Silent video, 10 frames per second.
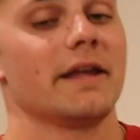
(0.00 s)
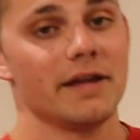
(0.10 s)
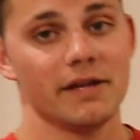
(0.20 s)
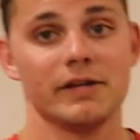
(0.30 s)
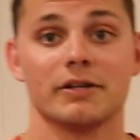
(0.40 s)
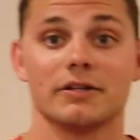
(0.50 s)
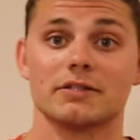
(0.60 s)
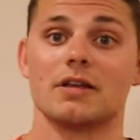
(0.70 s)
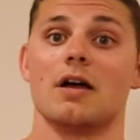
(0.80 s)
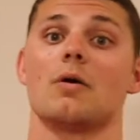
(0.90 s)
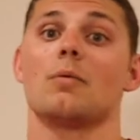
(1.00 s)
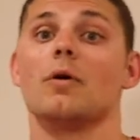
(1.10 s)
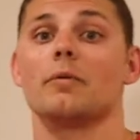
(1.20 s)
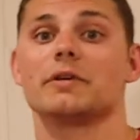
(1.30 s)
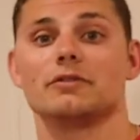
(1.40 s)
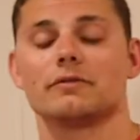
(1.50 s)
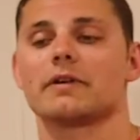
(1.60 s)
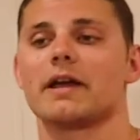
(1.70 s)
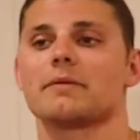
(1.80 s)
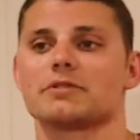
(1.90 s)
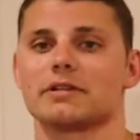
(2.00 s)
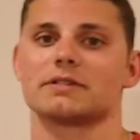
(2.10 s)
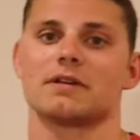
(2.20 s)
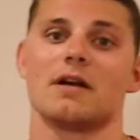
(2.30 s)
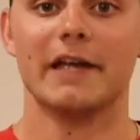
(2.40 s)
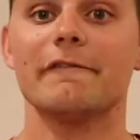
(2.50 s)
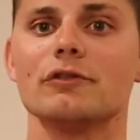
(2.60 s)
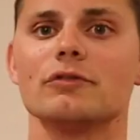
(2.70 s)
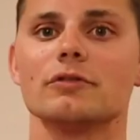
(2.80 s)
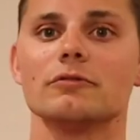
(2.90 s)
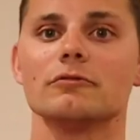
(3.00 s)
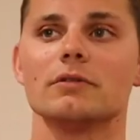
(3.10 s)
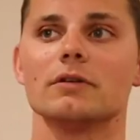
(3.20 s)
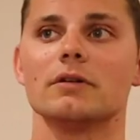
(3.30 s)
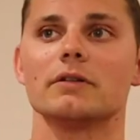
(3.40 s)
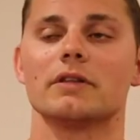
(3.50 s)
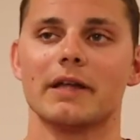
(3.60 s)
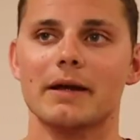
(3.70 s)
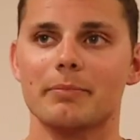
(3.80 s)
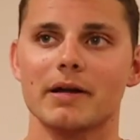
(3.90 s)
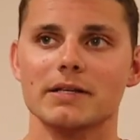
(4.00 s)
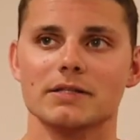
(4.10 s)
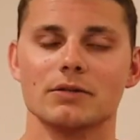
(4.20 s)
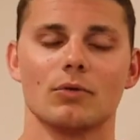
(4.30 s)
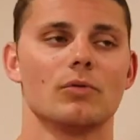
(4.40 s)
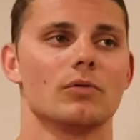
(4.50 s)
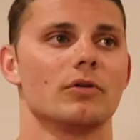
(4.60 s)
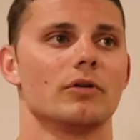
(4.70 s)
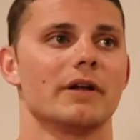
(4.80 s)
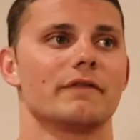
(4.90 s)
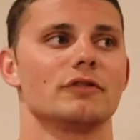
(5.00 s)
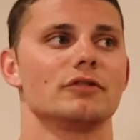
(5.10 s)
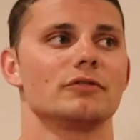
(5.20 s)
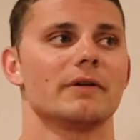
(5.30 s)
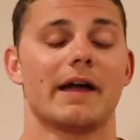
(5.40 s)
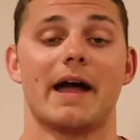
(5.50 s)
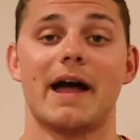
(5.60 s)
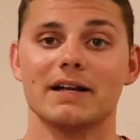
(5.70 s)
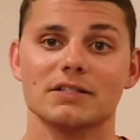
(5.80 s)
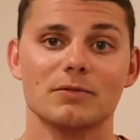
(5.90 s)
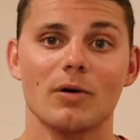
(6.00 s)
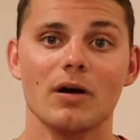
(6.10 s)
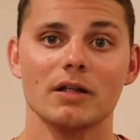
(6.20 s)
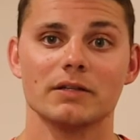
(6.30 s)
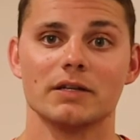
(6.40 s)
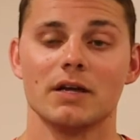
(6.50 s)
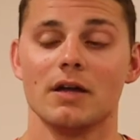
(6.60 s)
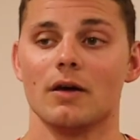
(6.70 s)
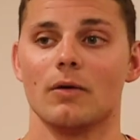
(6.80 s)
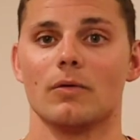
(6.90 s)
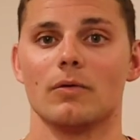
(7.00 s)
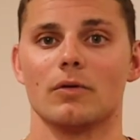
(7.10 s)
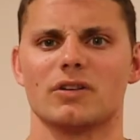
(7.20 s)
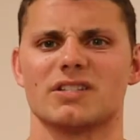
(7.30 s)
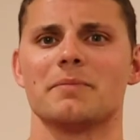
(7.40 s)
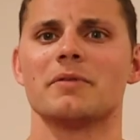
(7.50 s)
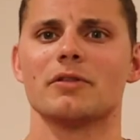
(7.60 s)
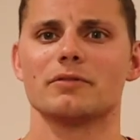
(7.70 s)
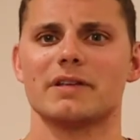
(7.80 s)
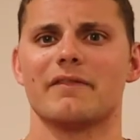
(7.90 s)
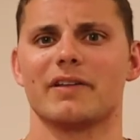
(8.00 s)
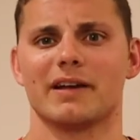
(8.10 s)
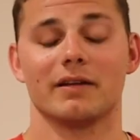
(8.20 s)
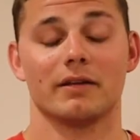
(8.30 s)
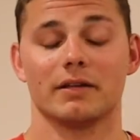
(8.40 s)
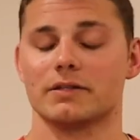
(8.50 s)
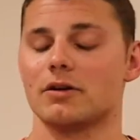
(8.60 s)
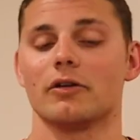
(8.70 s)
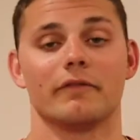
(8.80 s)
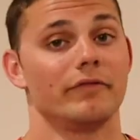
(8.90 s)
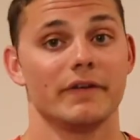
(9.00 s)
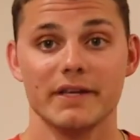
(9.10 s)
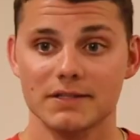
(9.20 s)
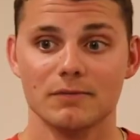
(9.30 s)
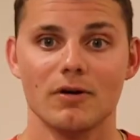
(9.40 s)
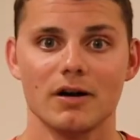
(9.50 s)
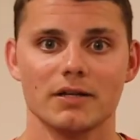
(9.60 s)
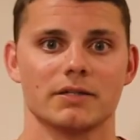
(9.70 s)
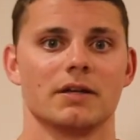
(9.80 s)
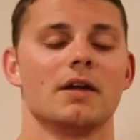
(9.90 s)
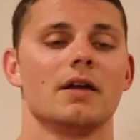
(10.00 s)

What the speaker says: here's what we do for hamstrings. If you do the leg press, or if you do a hack squat, or some of those have it's called a V squat,